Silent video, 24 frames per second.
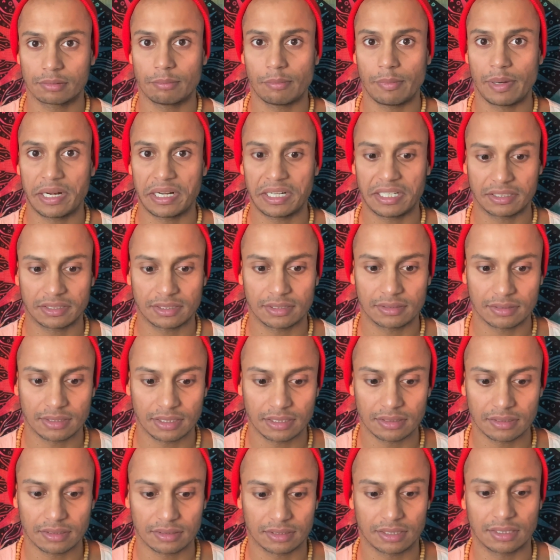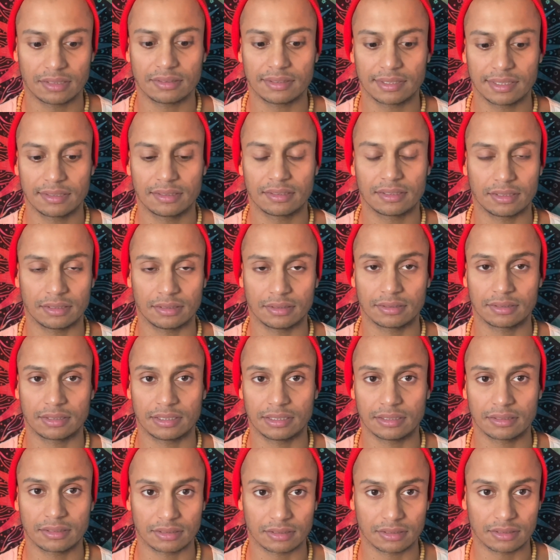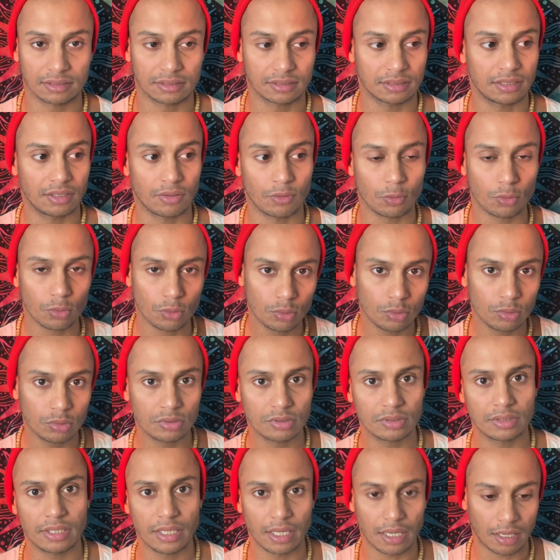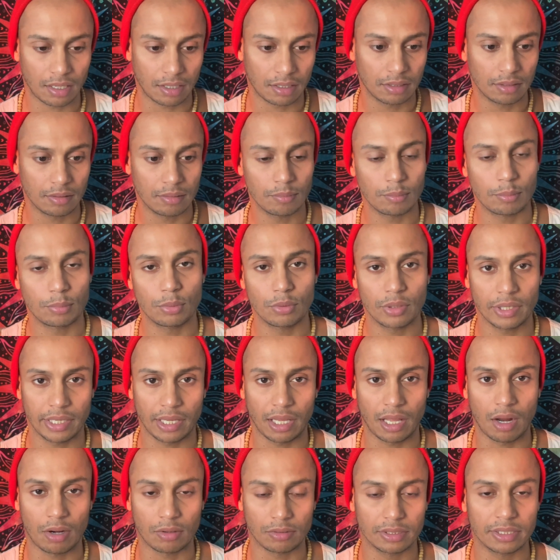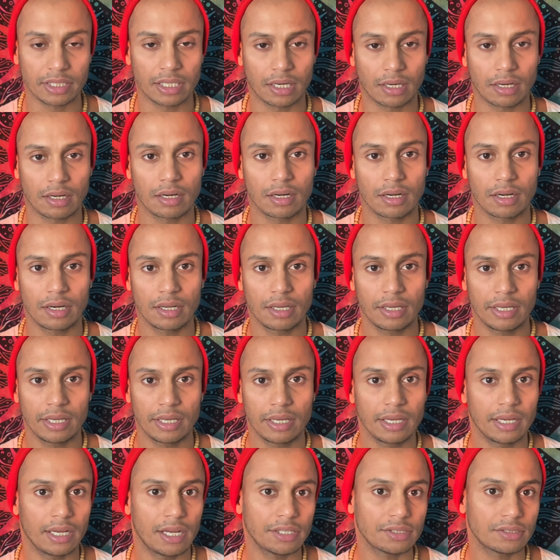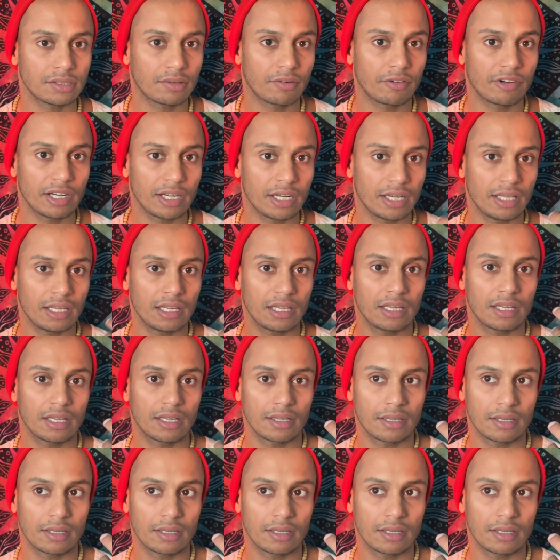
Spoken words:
meditation centers and centers, the rules they are putting out there. Is it really